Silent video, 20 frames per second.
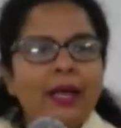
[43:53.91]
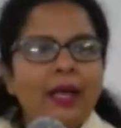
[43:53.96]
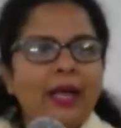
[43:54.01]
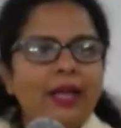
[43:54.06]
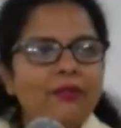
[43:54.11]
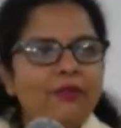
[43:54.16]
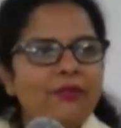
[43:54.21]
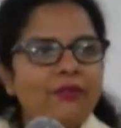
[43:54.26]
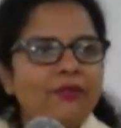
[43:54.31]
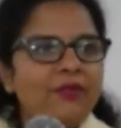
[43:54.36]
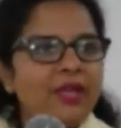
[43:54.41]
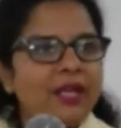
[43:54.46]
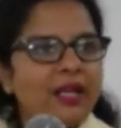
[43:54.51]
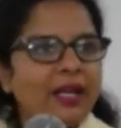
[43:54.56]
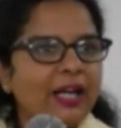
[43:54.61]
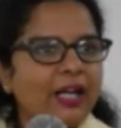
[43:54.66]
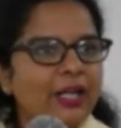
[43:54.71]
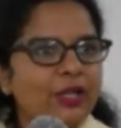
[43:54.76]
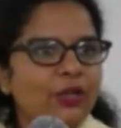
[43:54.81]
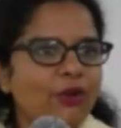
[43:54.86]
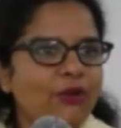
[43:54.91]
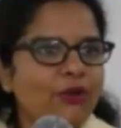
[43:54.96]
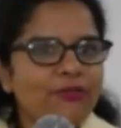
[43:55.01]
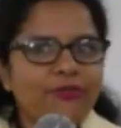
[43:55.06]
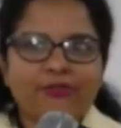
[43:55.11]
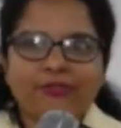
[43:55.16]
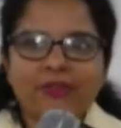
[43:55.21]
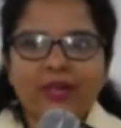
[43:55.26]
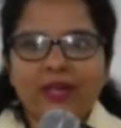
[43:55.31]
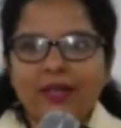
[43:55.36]
and we kind of
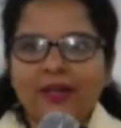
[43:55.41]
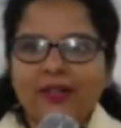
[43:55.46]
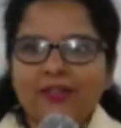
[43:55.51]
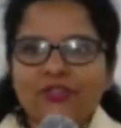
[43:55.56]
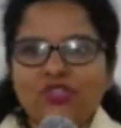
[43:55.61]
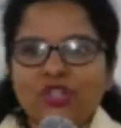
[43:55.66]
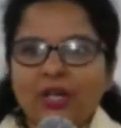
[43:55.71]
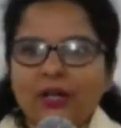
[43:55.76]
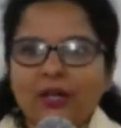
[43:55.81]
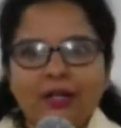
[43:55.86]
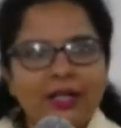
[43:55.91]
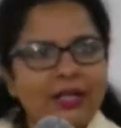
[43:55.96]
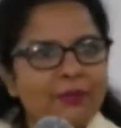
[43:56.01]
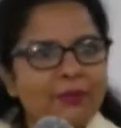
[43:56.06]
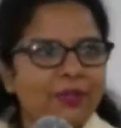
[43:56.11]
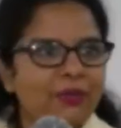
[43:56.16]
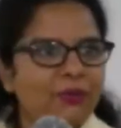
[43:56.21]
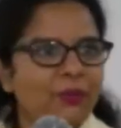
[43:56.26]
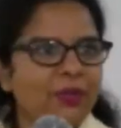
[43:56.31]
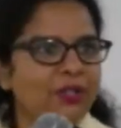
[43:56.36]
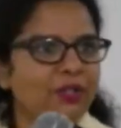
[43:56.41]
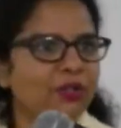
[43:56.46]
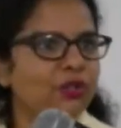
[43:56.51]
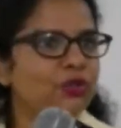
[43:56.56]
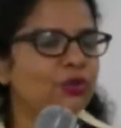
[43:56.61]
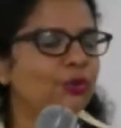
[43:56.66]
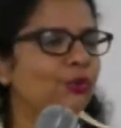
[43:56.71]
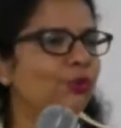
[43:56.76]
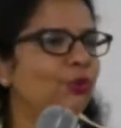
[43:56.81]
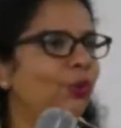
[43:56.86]
were juggling between the
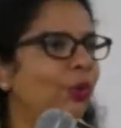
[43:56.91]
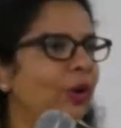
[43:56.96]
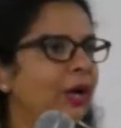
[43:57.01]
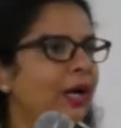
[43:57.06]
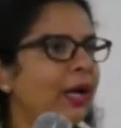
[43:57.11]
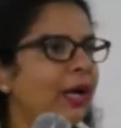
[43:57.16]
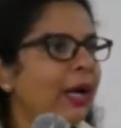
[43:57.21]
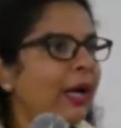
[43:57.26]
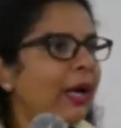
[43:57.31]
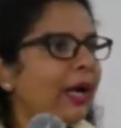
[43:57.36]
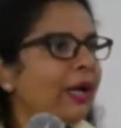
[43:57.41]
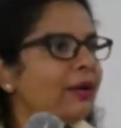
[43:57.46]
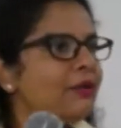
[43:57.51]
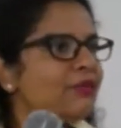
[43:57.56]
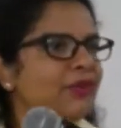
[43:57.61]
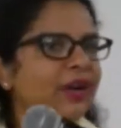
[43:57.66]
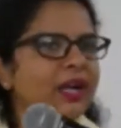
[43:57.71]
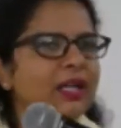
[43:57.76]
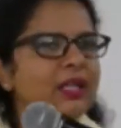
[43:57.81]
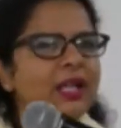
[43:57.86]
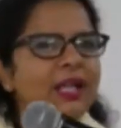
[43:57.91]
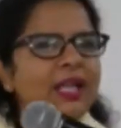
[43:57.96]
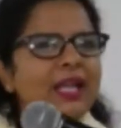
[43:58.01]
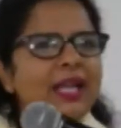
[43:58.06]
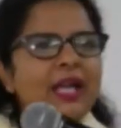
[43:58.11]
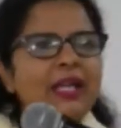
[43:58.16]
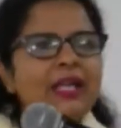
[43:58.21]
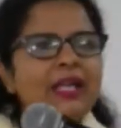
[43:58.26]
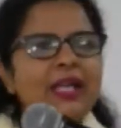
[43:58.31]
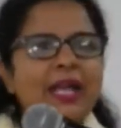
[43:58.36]
two and finally
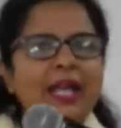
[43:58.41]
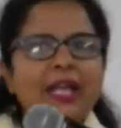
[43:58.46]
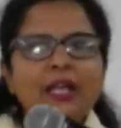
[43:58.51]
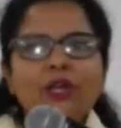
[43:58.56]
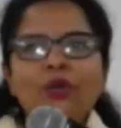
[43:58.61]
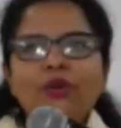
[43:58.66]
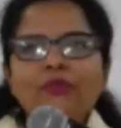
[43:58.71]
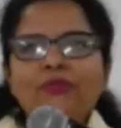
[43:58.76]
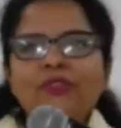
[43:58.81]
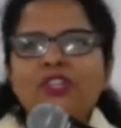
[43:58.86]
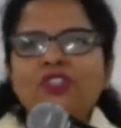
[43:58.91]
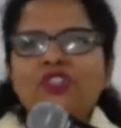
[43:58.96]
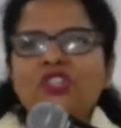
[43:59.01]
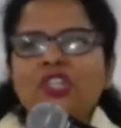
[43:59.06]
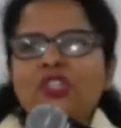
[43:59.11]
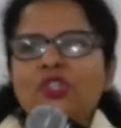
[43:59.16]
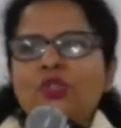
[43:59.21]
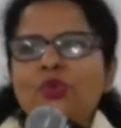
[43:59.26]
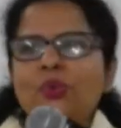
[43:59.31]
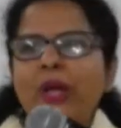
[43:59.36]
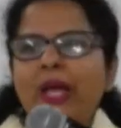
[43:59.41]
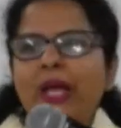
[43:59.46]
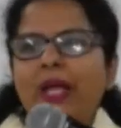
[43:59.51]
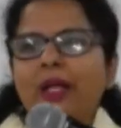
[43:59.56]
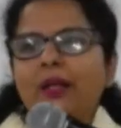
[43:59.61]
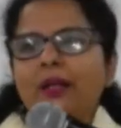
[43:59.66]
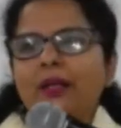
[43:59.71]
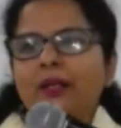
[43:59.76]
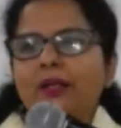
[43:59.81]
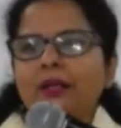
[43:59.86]
at the end of it just to end